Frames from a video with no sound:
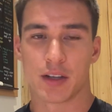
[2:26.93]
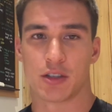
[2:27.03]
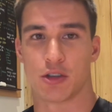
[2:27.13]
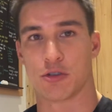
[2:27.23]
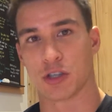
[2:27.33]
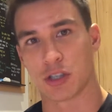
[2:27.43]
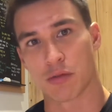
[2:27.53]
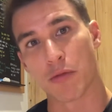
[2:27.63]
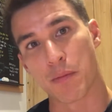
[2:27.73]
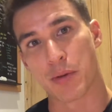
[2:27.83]
So just
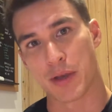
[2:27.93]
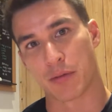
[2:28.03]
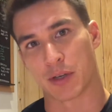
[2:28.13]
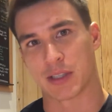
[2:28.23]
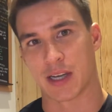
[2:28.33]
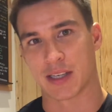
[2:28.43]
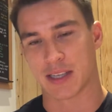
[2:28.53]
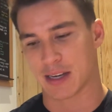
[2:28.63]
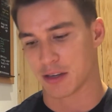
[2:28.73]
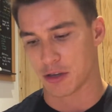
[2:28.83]
to repeat what I said a
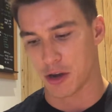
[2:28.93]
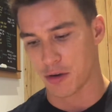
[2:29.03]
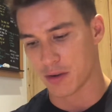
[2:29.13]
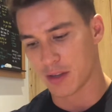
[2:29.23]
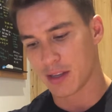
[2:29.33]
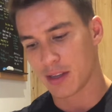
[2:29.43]
second ago,